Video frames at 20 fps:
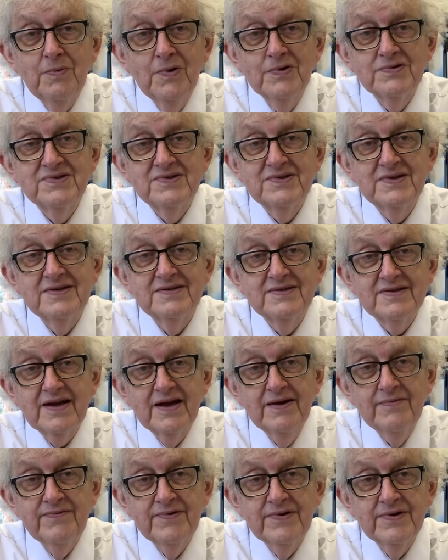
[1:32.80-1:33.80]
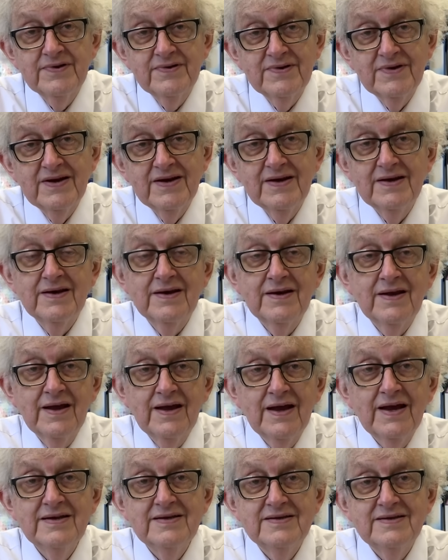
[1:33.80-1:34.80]
was discovered in
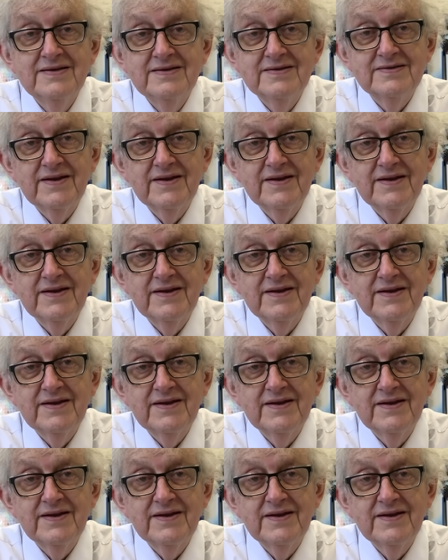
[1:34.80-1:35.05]
eighteen